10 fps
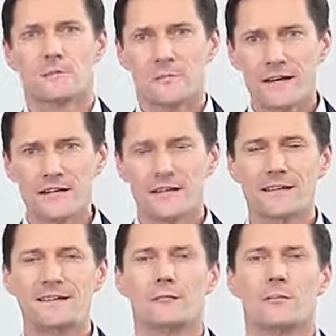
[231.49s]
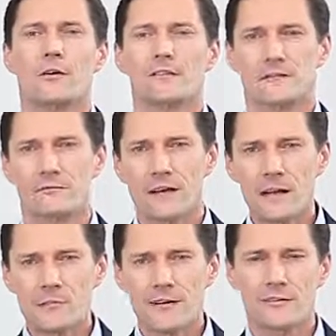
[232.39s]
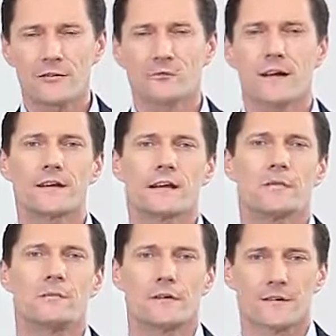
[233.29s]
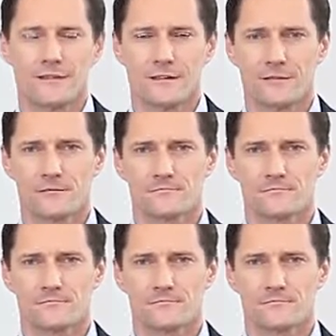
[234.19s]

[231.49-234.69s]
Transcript: but it's about developing the right capabilities.